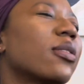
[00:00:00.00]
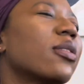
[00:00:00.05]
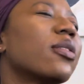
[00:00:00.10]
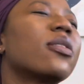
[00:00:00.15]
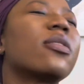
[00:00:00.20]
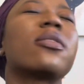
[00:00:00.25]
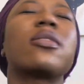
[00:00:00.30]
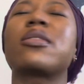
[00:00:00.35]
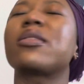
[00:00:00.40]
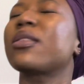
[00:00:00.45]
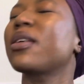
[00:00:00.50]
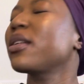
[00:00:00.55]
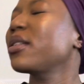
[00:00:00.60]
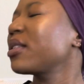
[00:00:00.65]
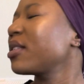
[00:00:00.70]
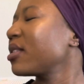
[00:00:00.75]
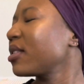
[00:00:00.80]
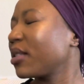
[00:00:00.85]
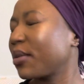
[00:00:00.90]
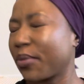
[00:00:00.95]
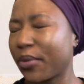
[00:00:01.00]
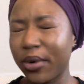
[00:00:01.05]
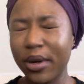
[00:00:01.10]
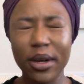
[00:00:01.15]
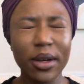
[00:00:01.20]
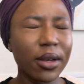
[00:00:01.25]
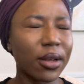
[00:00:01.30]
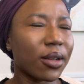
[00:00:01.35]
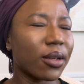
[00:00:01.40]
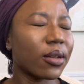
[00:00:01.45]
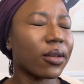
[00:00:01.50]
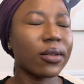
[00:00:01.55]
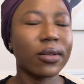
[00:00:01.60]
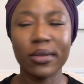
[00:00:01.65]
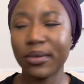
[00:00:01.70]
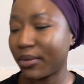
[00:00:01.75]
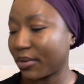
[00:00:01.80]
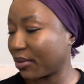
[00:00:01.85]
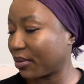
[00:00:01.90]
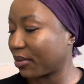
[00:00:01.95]
setting spray.
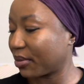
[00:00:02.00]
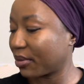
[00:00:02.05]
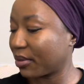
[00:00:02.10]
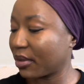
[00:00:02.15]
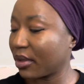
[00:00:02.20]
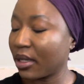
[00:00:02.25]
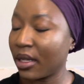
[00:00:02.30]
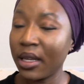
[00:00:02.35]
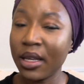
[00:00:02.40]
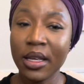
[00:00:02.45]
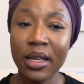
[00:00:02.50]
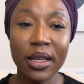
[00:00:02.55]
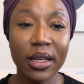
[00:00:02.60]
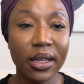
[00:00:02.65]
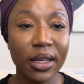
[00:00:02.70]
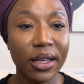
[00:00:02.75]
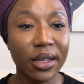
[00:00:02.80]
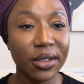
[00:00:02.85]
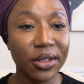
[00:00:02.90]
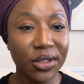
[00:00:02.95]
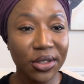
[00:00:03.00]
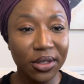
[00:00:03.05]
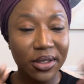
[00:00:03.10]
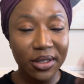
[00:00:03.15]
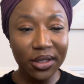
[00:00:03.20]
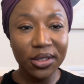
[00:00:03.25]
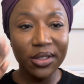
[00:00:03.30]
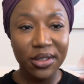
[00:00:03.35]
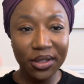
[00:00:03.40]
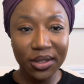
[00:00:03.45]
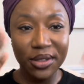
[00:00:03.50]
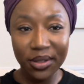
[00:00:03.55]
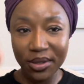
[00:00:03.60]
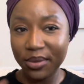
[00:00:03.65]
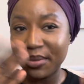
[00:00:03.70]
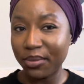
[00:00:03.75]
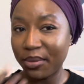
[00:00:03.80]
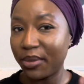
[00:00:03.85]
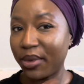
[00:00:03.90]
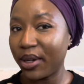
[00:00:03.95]
I usually just
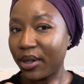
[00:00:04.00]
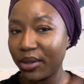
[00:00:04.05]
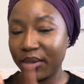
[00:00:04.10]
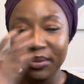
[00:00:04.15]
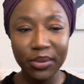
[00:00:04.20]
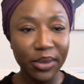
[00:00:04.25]
blow.